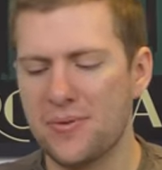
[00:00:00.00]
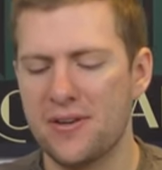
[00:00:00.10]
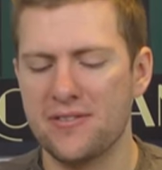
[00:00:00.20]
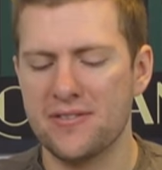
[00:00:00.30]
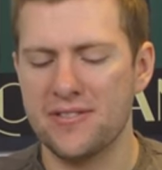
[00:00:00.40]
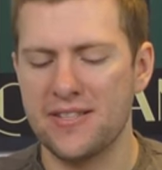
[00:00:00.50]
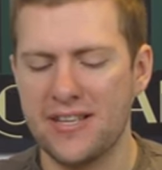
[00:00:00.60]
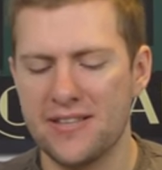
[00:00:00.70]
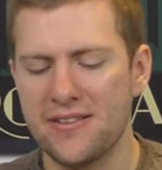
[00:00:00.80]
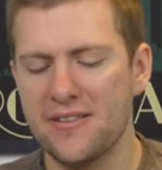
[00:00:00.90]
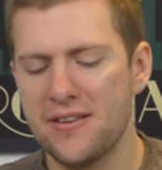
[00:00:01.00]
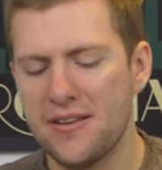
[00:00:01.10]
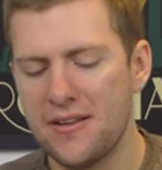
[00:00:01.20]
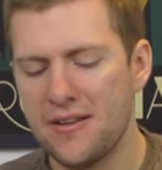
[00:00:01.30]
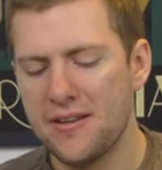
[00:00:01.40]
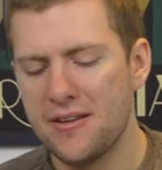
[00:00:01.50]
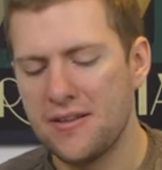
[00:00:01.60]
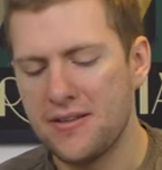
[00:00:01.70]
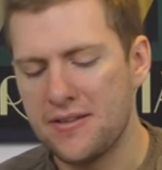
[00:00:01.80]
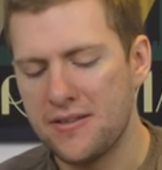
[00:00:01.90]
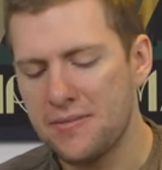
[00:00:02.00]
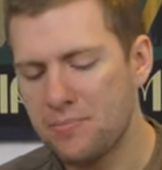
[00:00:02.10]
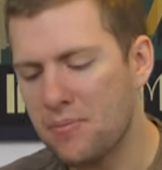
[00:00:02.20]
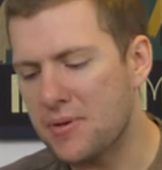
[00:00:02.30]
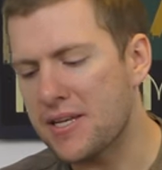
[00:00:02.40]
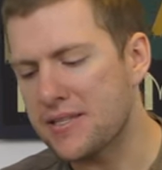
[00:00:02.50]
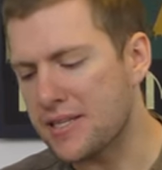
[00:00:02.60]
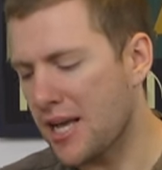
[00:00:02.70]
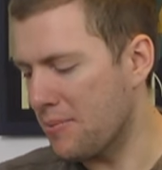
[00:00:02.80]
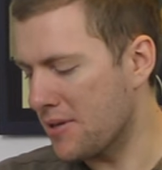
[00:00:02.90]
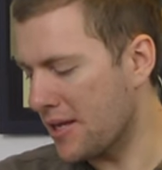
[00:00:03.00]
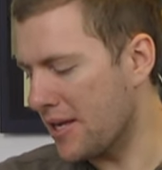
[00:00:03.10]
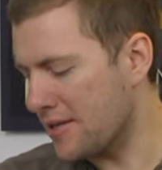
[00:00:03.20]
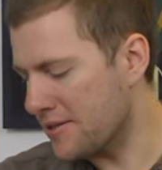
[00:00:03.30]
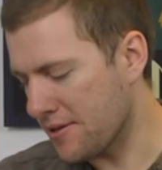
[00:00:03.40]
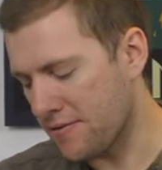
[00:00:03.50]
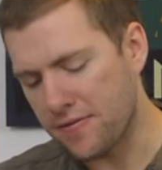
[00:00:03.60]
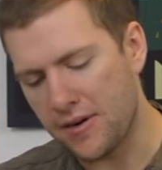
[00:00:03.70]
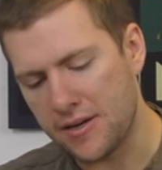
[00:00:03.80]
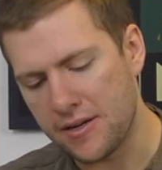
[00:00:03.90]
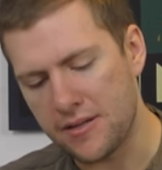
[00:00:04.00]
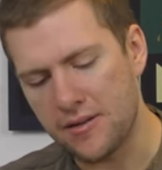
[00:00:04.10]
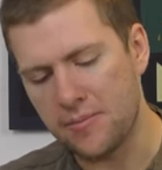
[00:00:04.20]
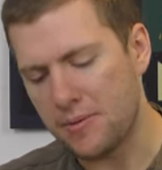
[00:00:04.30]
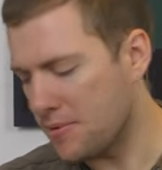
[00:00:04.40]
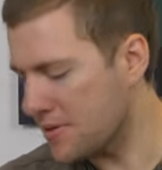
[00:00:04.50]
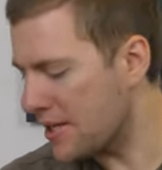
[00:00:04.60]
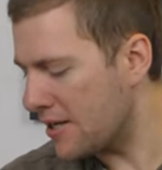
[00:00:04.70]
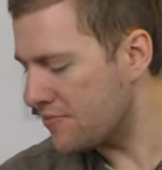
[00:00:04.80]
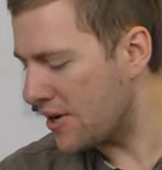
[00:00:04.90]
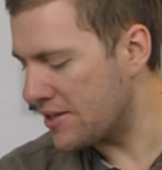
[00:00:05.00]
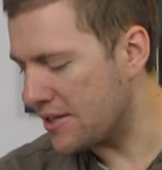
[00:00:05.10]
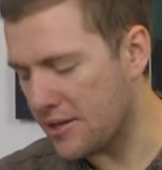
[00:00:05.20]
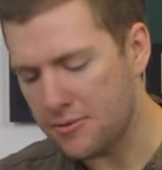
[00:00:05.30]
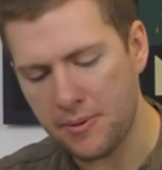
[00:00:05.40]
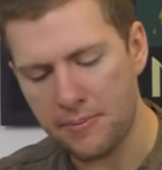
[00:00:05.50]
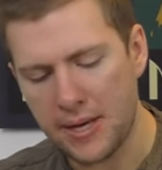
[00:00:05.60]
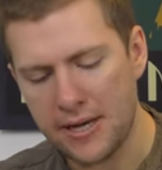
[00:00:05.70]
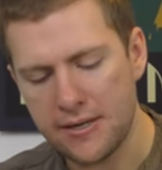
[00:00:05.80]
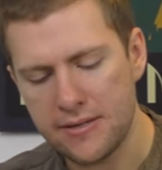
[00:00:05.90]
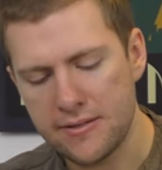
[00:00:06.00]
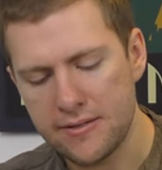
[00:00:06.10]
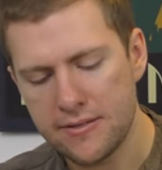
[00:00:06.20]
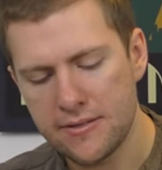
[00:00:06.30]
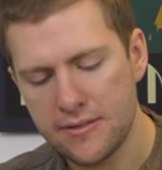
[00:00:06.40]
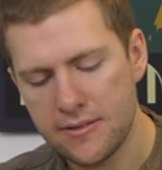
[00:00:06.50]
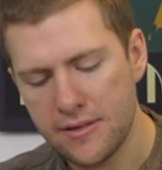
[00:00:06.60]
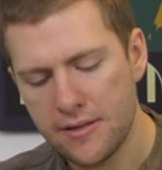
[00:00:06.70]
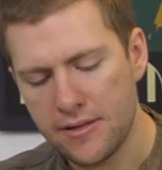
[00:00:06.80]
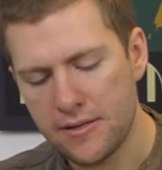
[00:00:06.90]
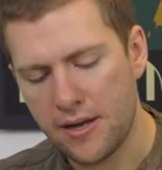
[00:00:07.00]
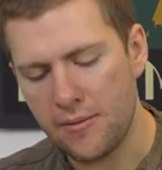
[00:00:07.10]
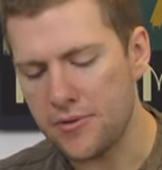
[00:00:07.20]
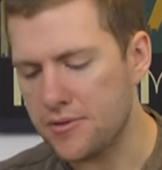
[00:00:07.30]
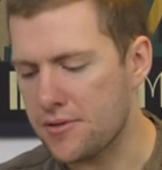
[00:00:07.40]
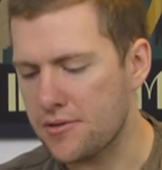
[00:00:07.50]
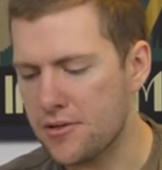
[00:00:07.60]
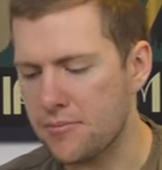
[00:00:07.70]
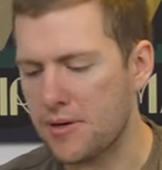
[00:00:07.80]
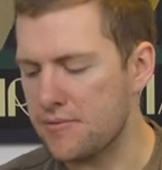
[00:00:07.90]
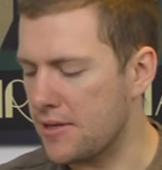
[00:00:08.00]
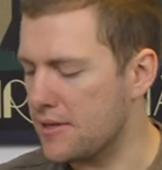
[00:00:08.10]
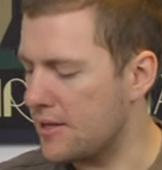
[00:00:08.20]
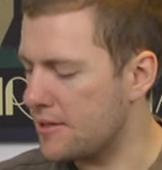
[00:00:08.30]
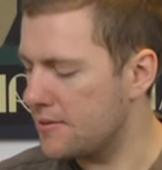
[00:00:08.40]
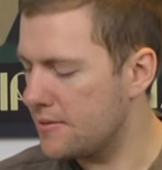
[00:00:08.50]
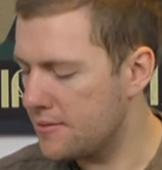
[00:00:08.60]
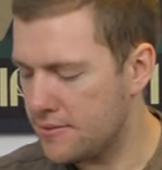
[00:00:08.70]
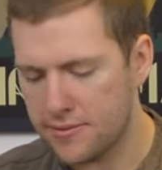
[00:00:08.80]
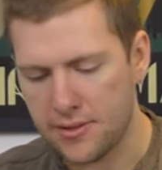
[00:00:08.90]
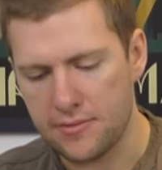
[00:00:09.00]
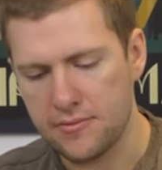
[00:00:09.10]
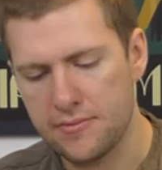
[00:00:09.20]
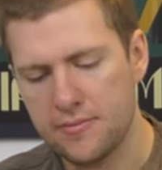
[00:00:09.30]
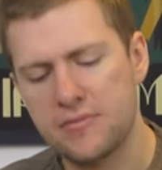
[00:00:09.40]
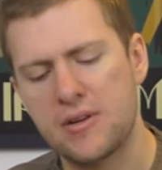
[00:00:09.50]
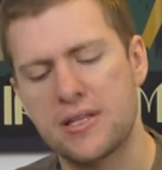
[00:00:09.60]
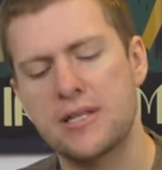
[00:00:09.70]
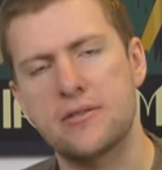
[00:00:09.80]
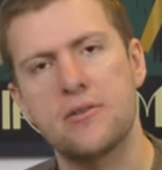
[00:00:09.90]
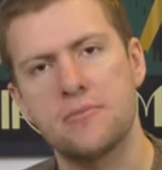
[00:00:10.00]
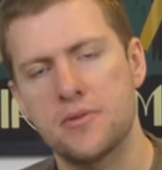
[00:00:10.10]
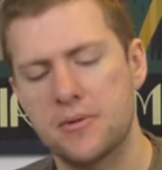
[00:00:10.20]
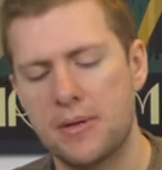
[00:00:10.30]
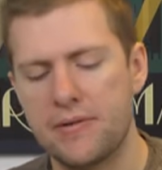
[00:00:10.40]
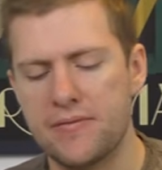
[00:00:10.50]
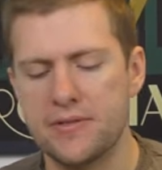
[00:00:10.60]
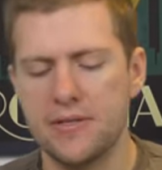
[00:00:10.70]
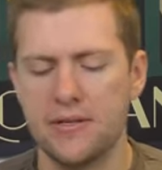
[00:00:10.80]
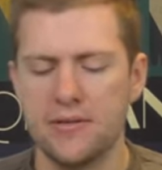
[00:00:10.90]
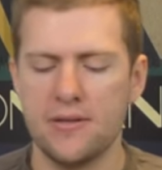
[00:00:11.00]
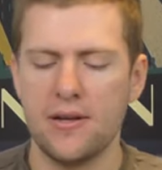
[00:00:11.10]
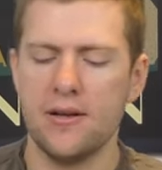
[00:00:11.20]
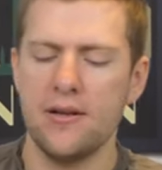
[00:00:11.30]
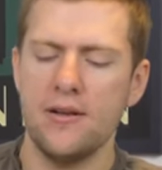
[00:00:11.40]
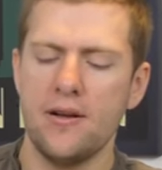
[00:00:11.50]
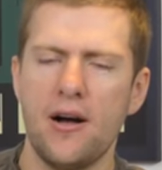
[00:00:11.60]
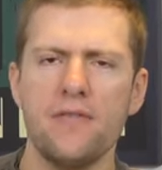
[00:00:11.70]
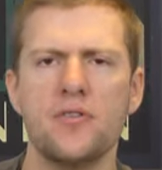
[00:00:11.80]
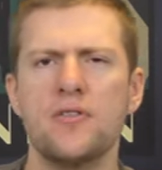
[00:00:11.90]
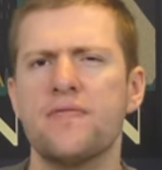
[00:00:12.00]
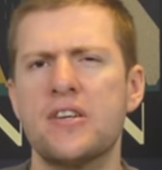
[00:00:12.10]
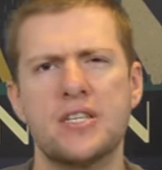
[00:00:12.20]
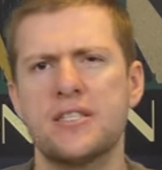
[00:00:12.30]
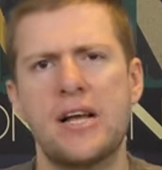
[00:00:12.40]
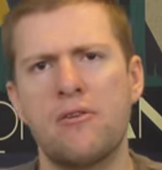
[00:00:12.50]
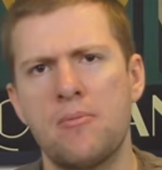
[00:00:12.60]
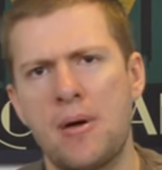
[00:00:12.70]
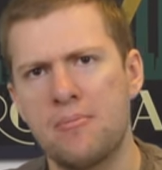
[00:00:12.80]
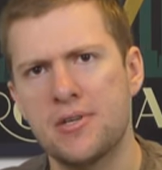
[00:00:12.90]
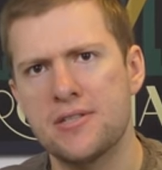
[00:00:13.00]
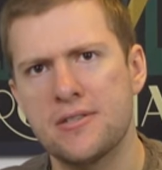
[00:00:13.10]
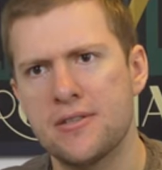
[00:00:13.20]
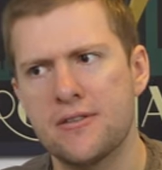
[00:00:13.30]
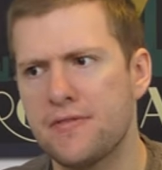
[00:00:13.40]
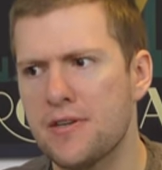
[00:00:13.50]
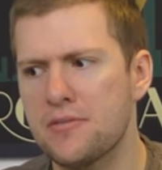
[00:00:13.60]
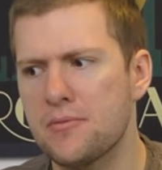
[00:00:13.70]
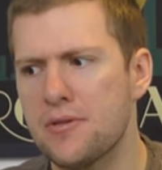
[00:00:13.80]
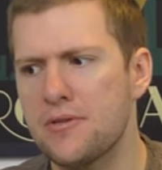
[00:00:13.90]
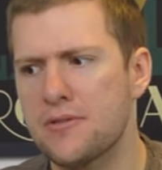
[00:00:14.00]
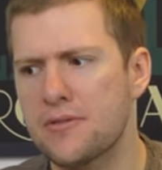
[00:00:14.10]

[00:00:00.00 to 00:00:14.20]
well, because it, it probably is the game of the year so far. A lot of people are saying Red Dead will be better. I'm not so sure about Red Dead two. It's Red Dead two I'm talking about, obviously, because I've got very sour memories of the first one.